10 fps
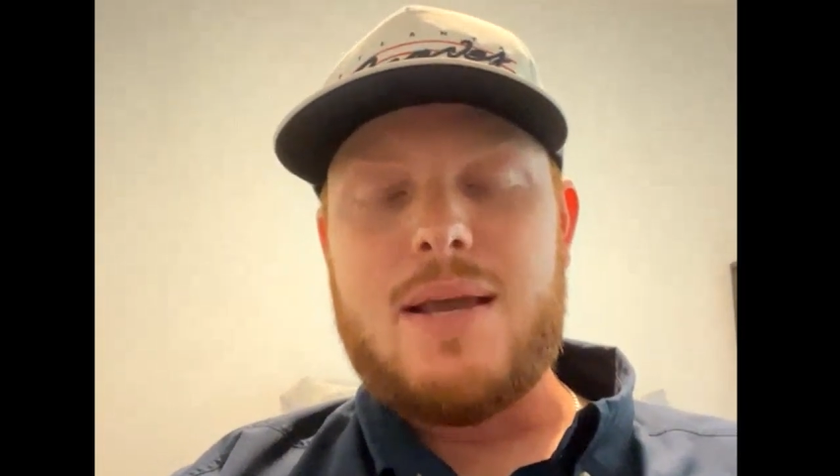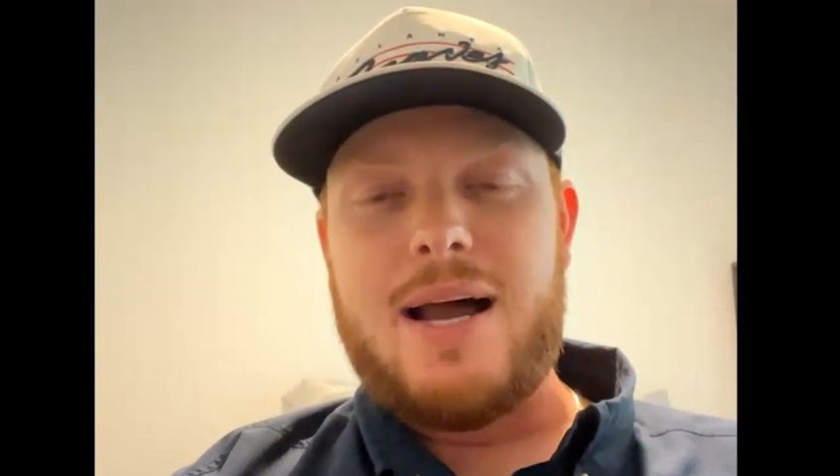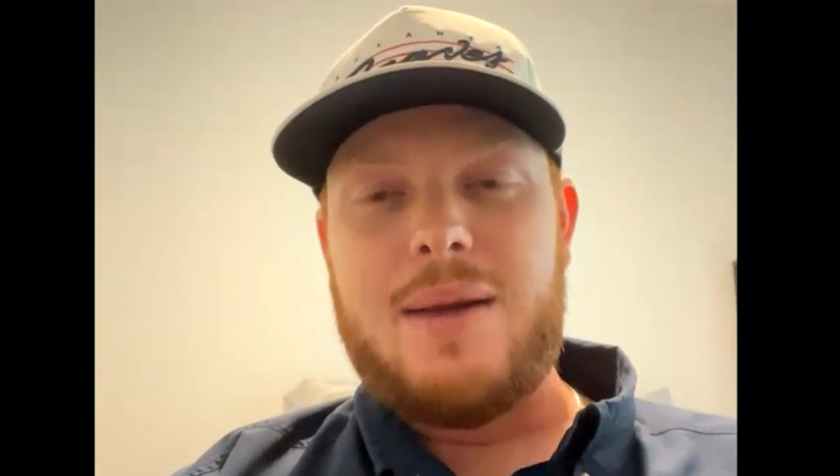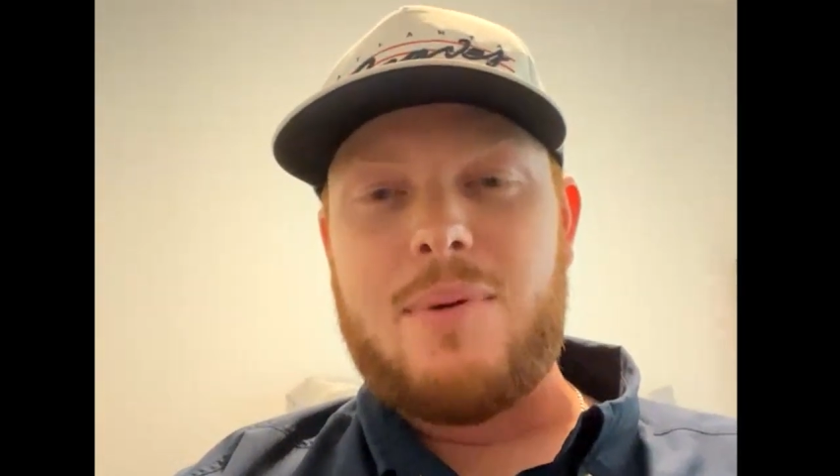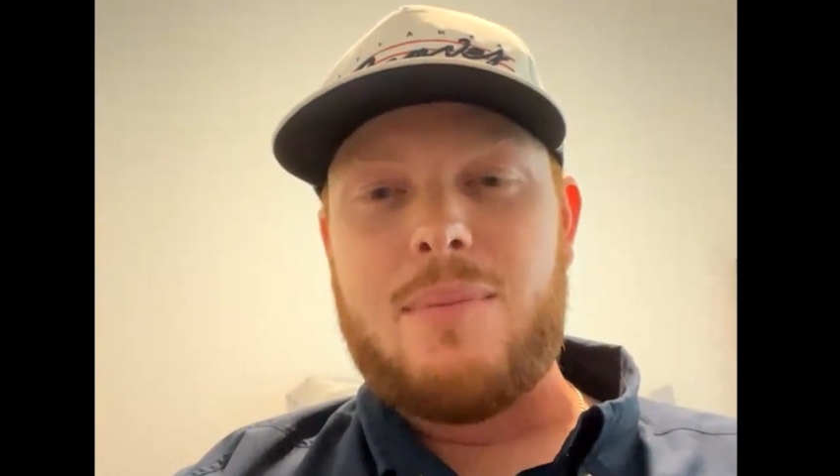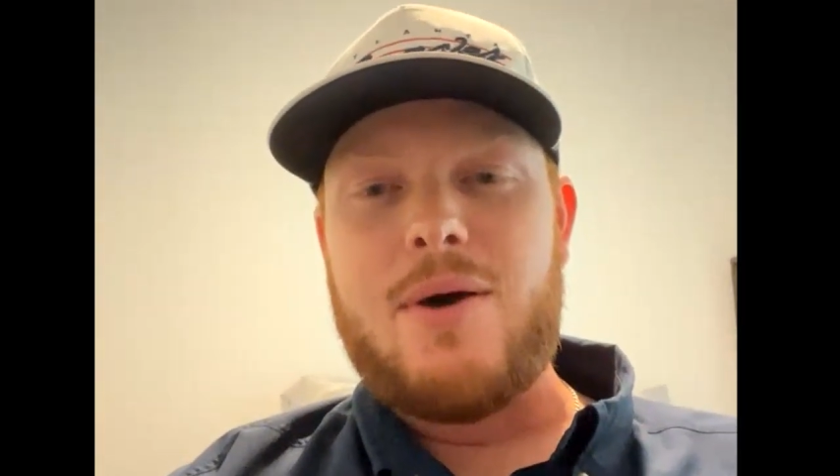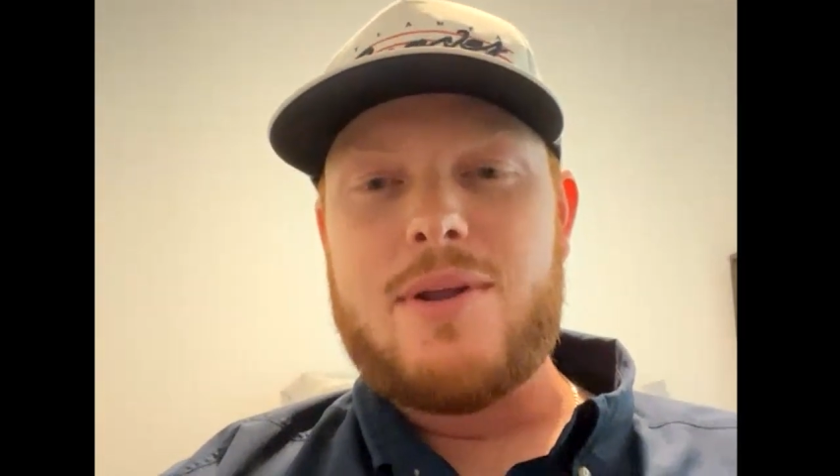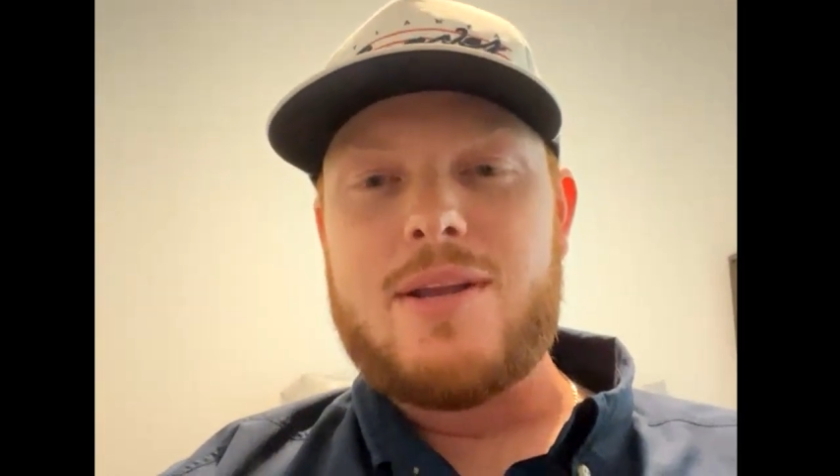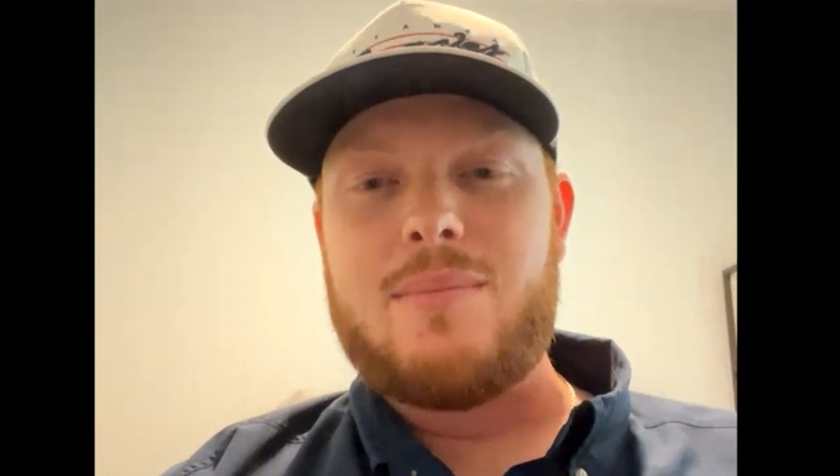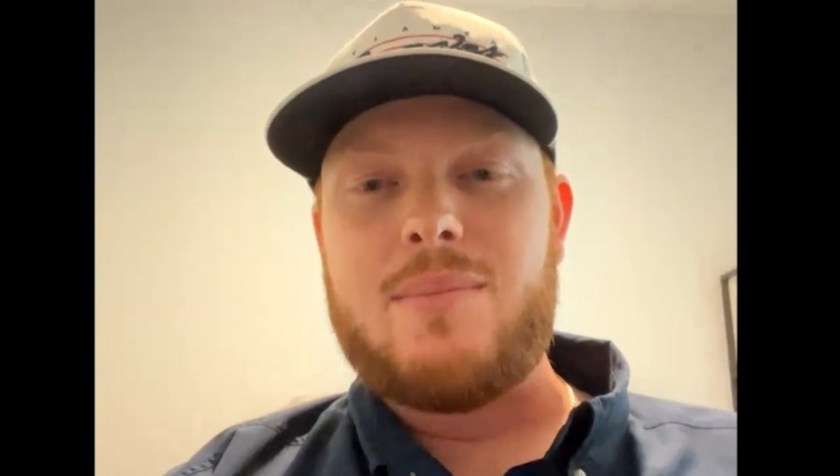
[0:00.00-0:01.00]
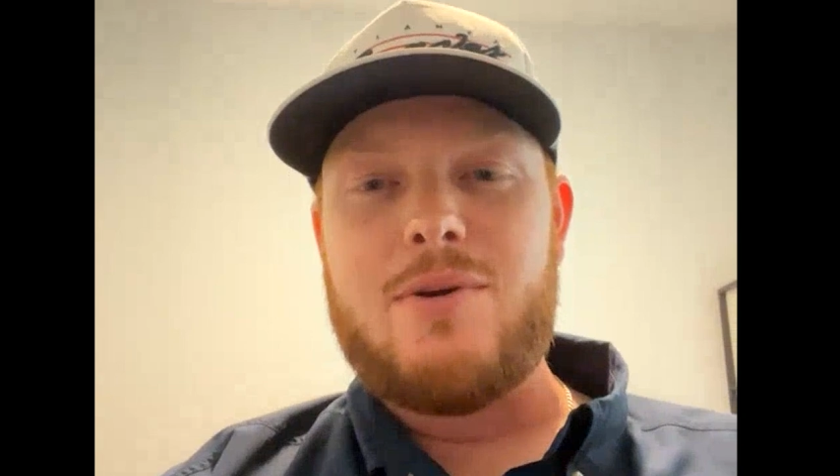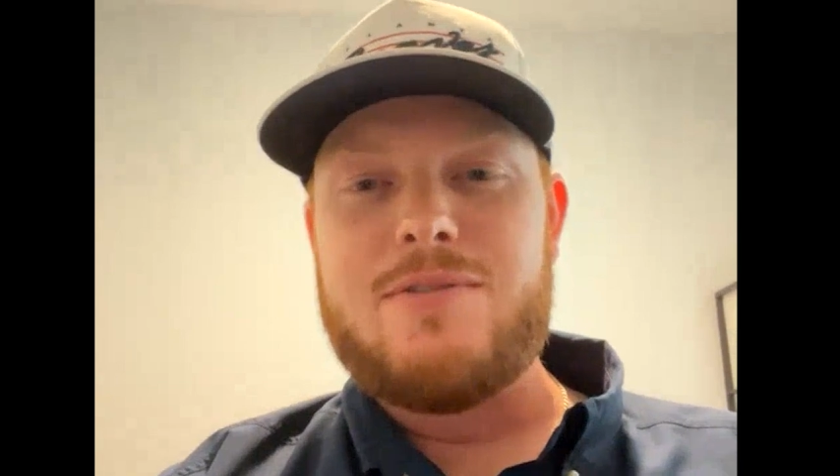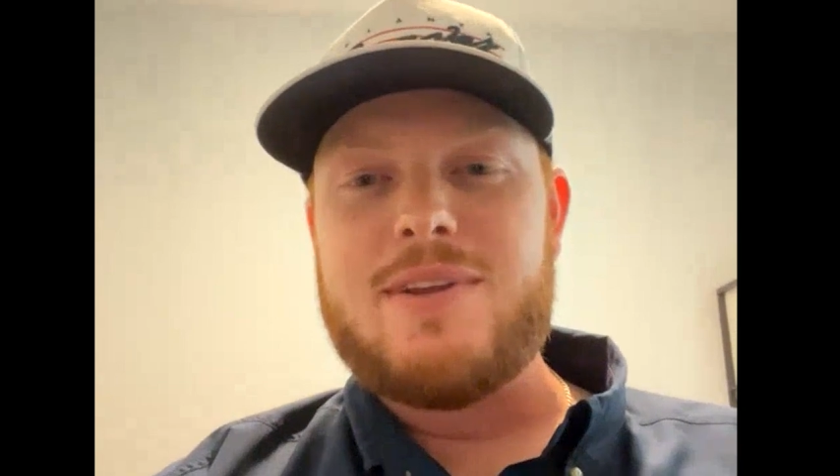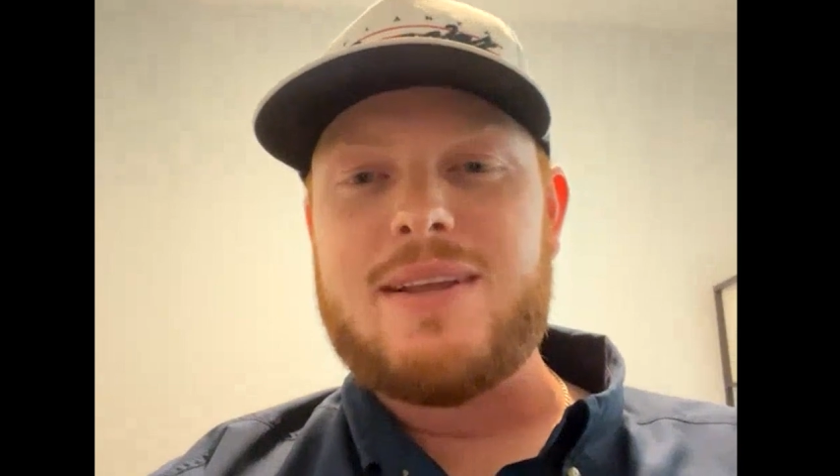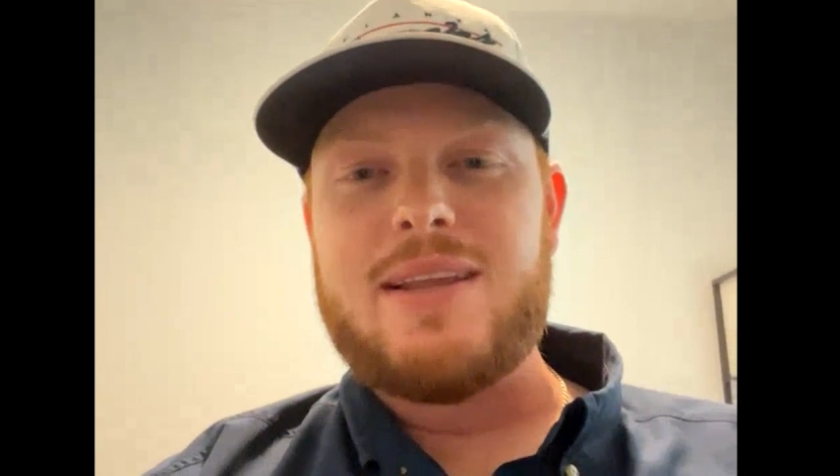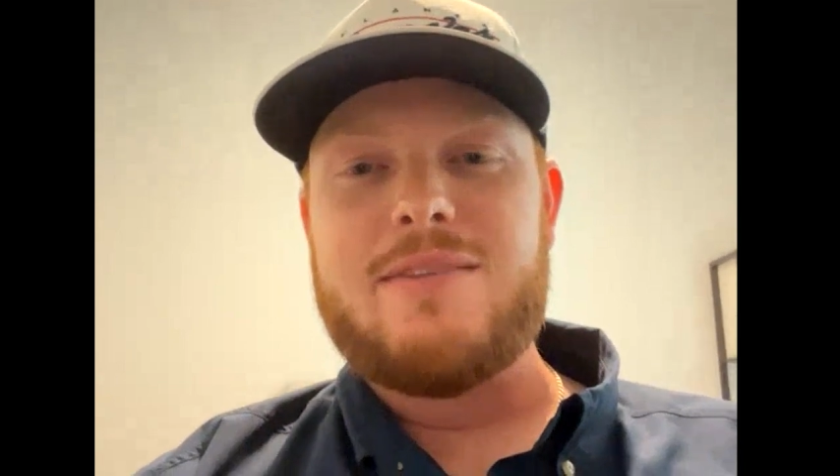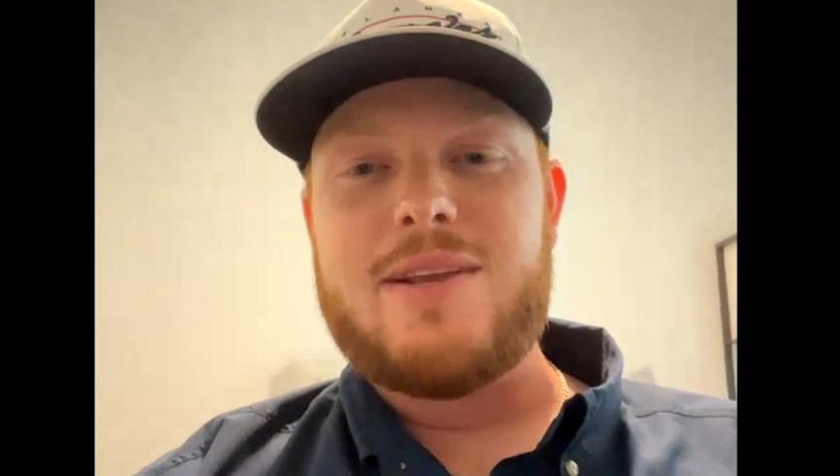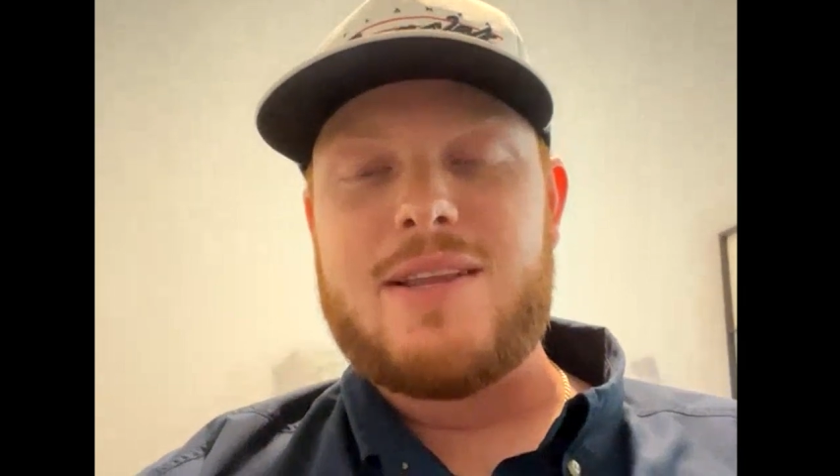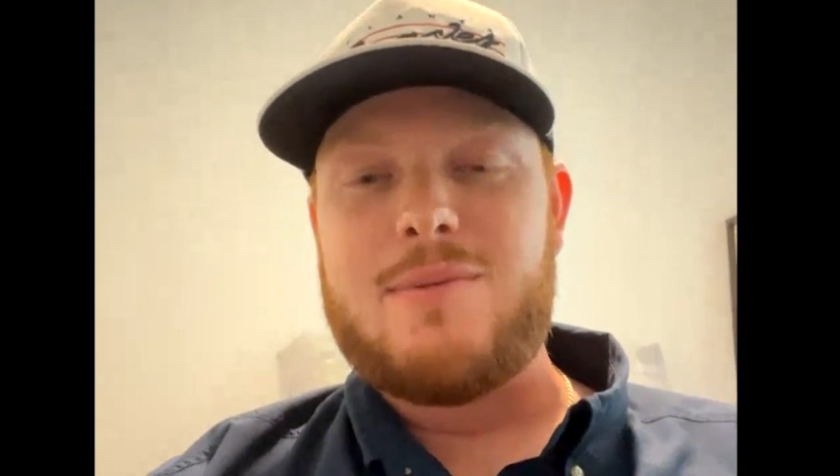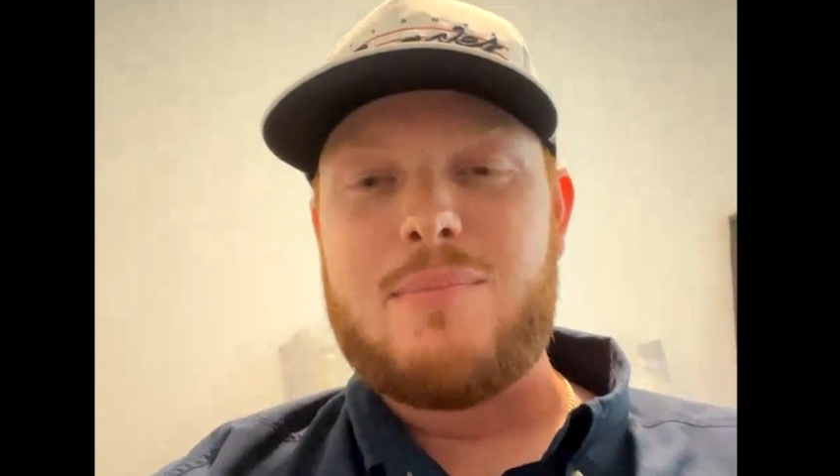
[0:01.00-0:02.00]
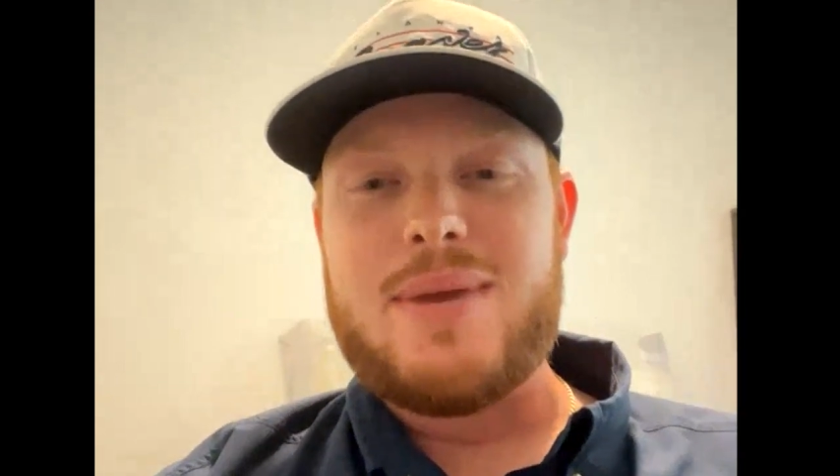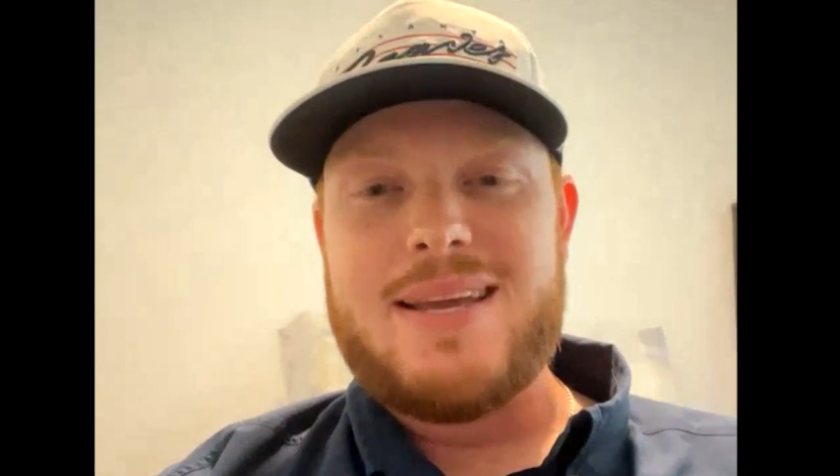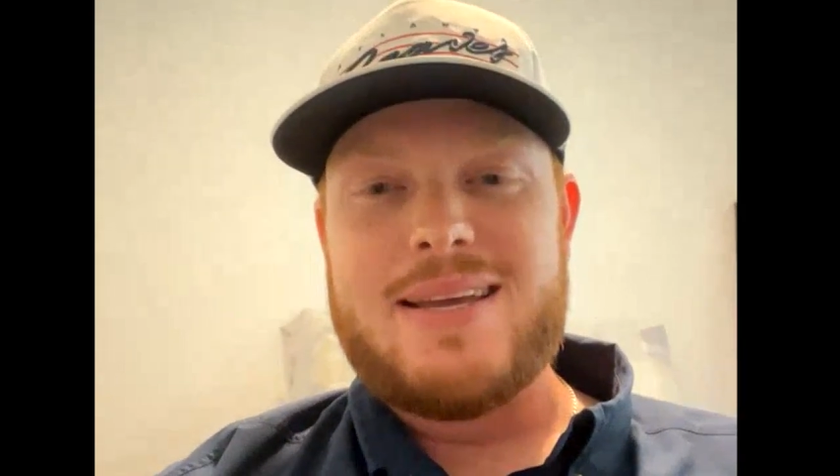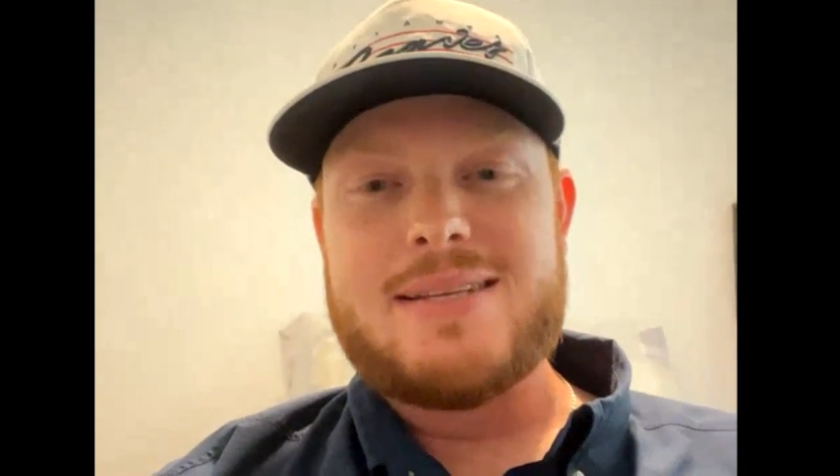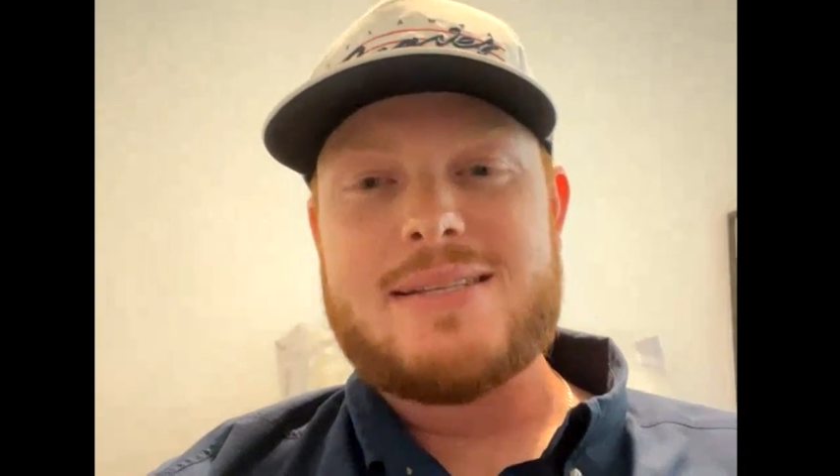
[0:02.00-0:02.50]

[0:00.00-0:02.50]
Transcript: got promoted, and moved and lived in the big